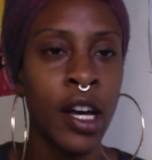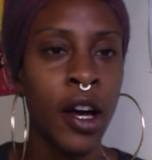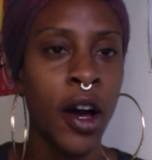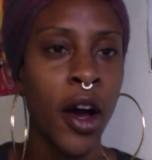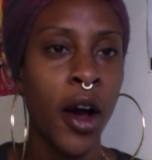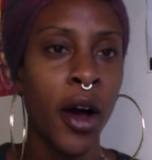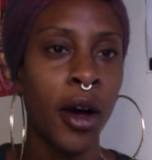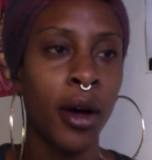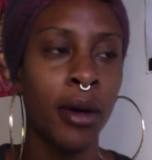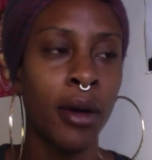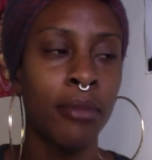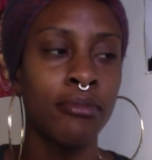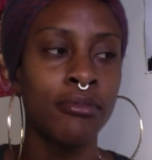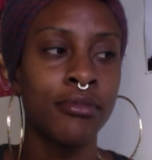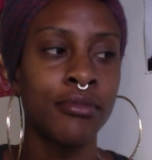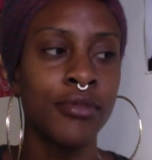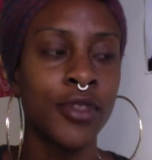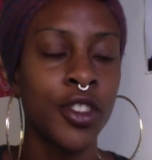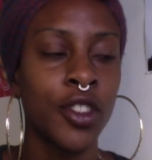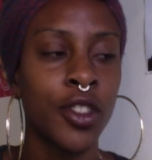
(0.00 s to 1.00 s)

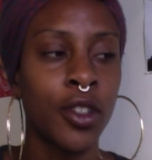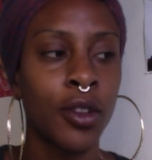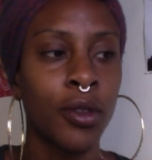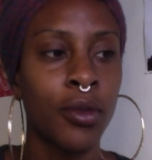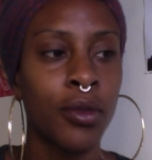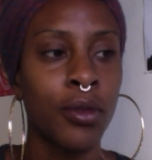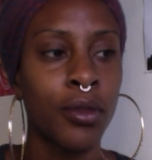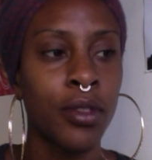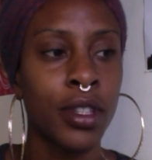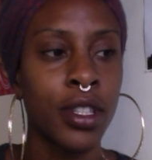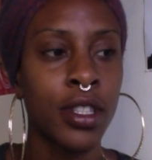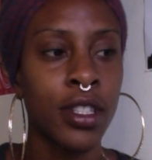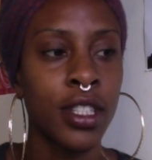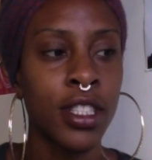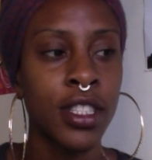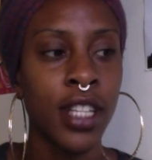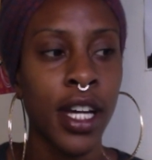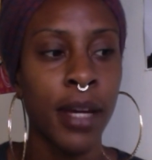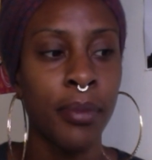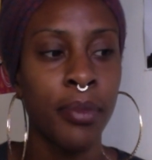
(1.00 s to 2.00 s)
the
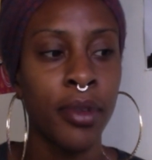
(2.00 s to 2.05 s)
type